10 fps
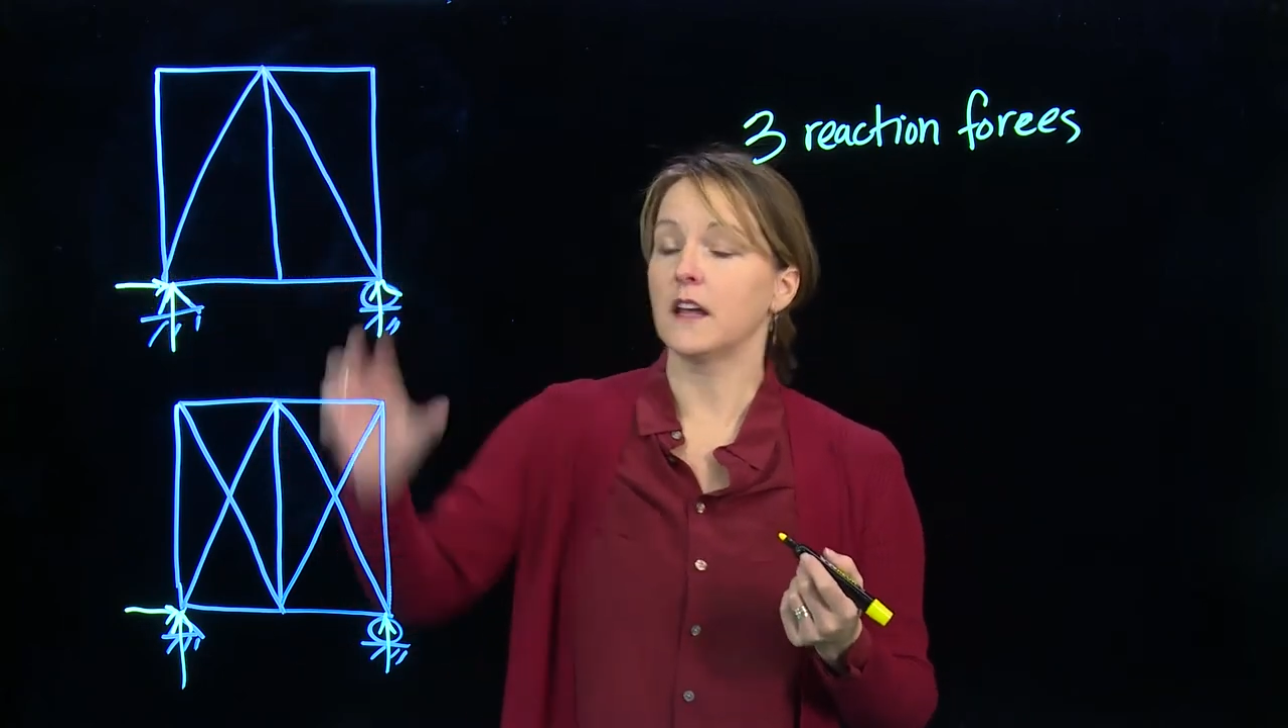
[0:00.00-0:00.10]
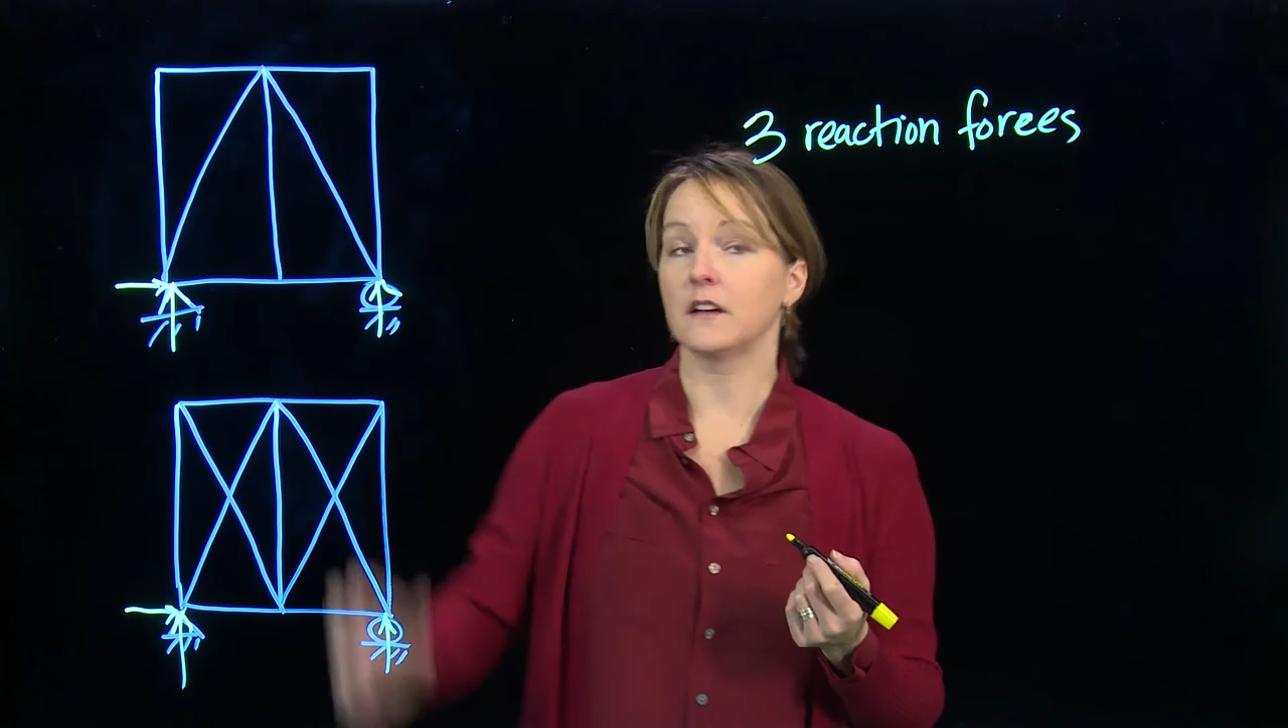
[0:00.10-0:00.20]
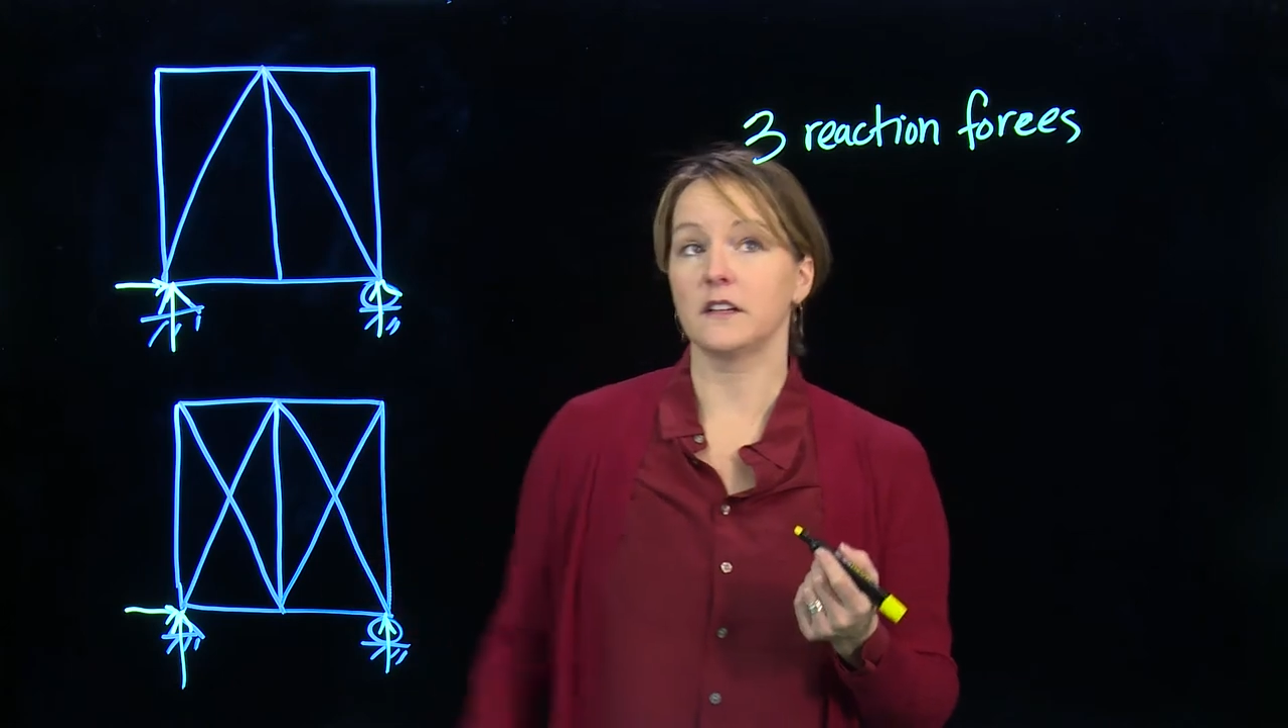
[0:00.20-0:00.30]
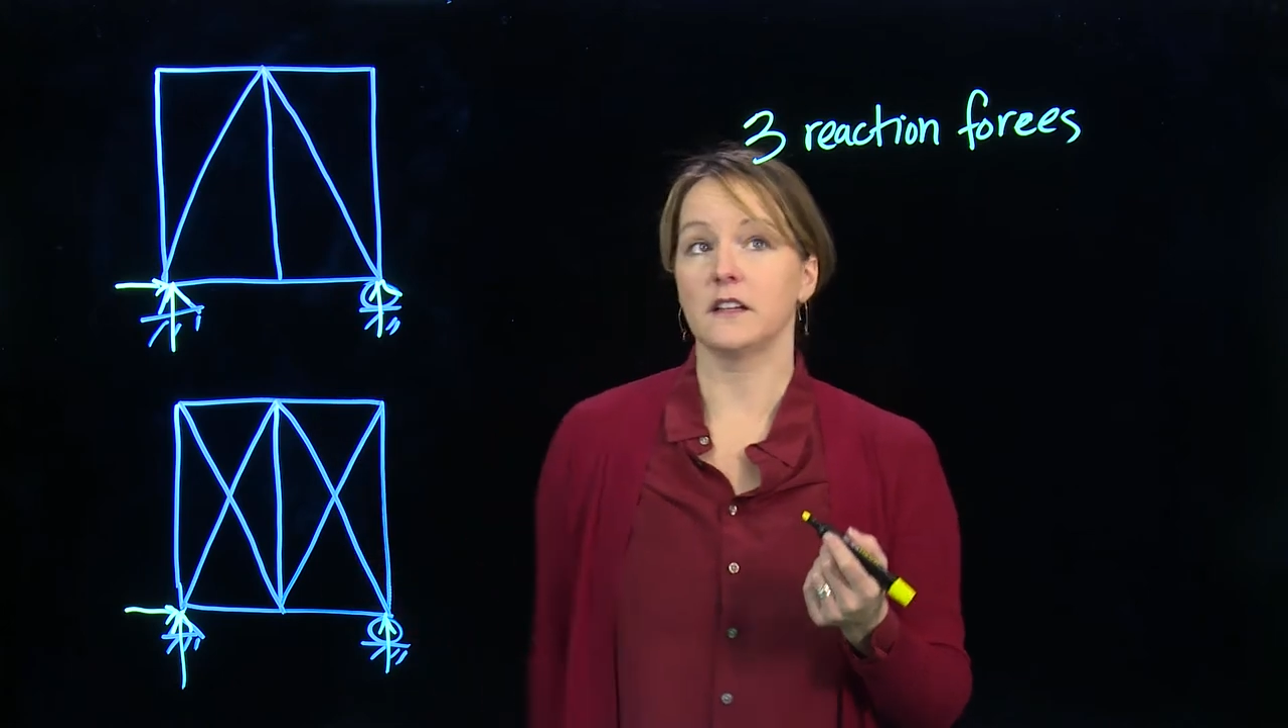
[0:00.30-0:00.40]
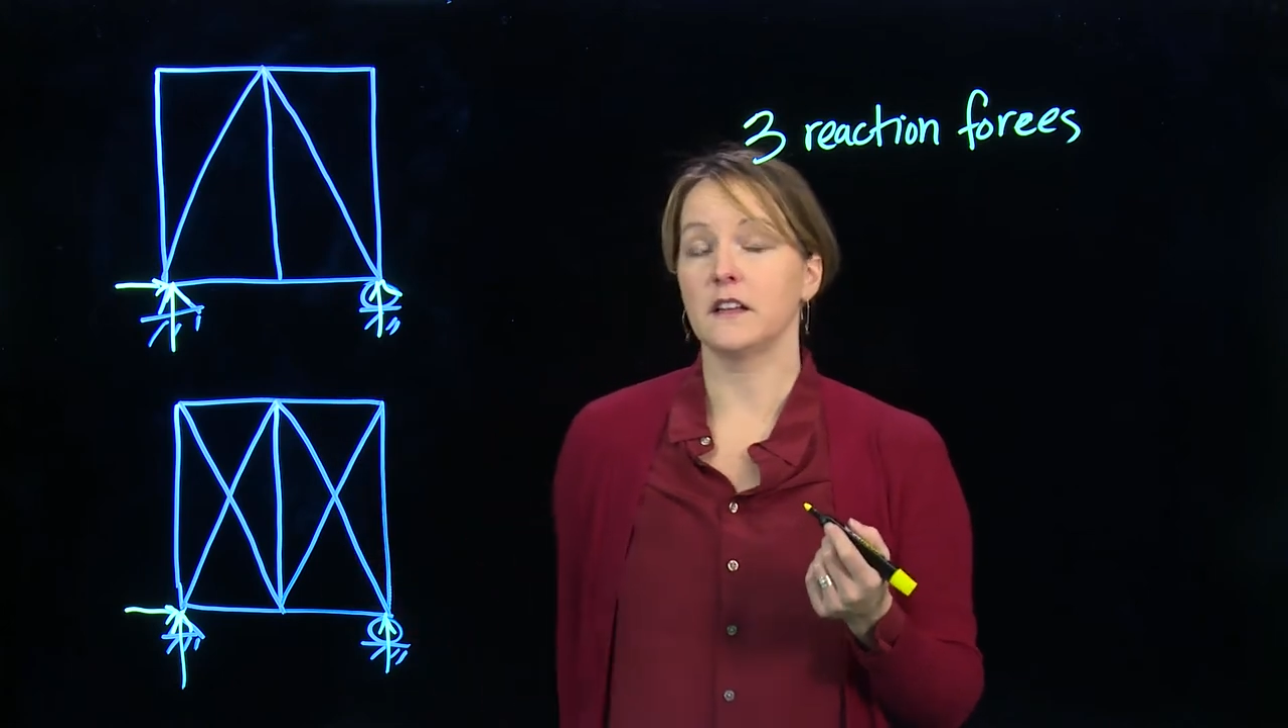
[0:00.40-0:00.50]

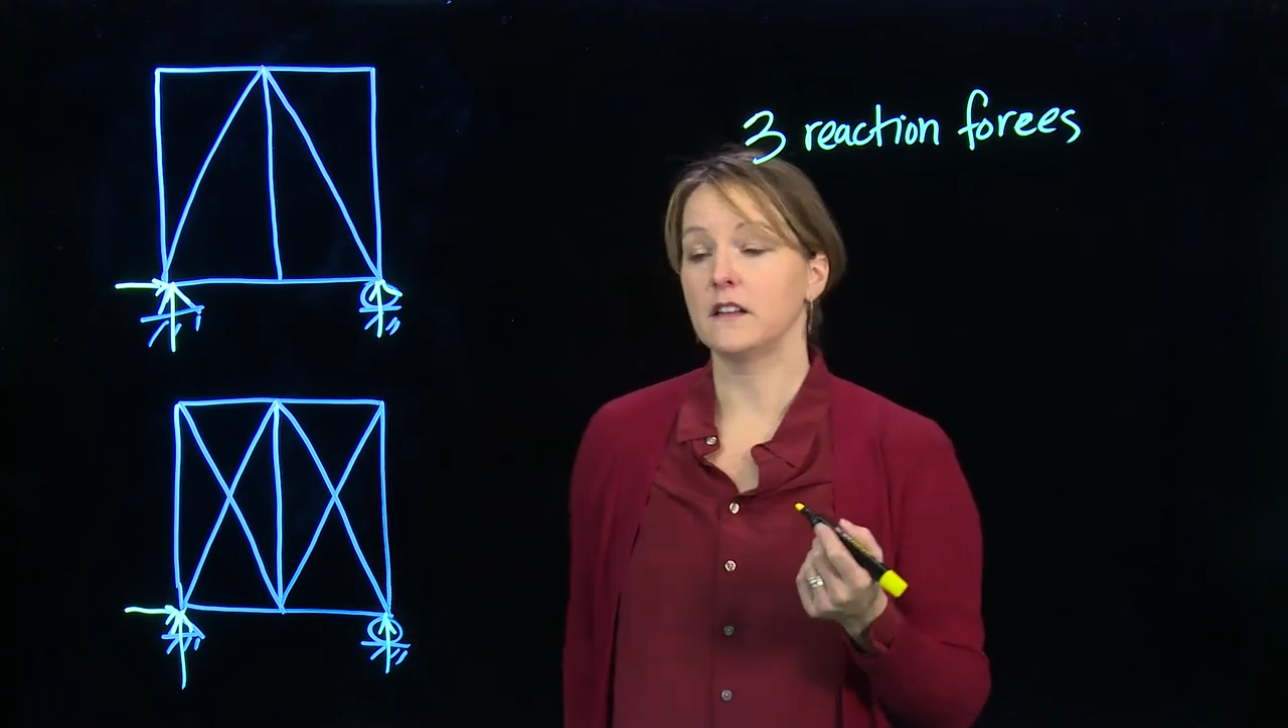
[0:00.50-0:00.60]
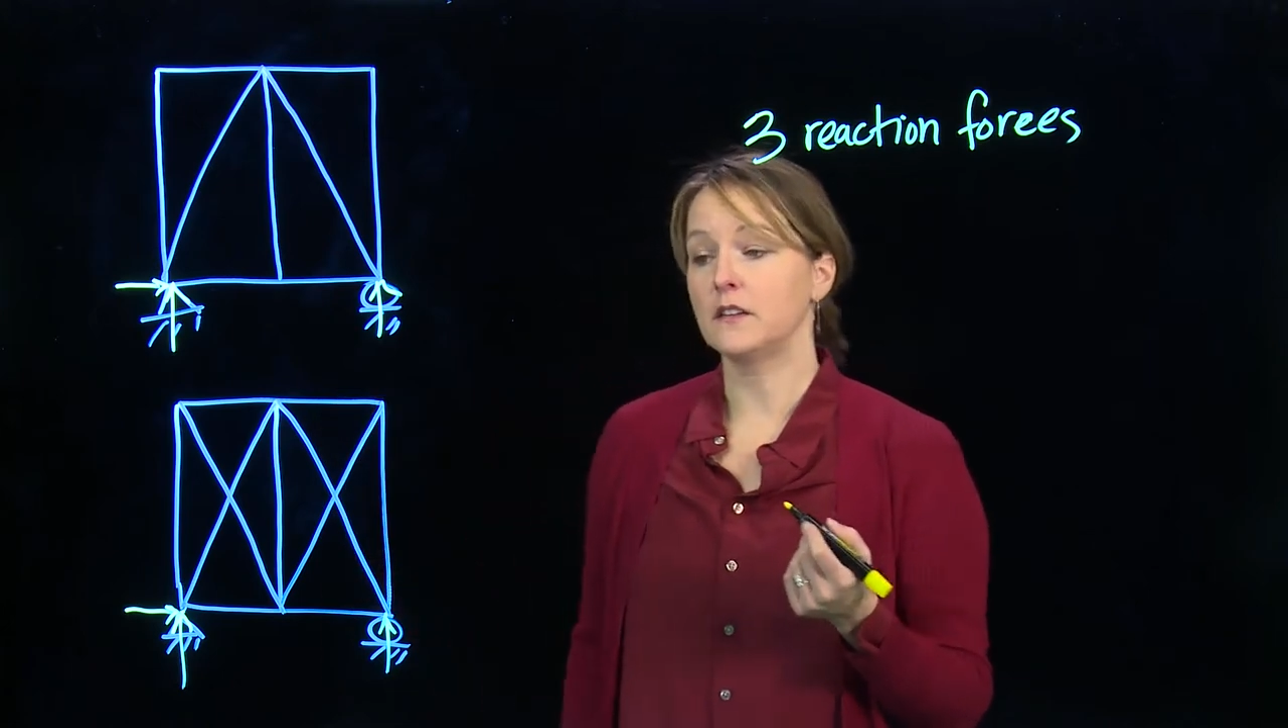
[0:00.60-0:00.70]
calculate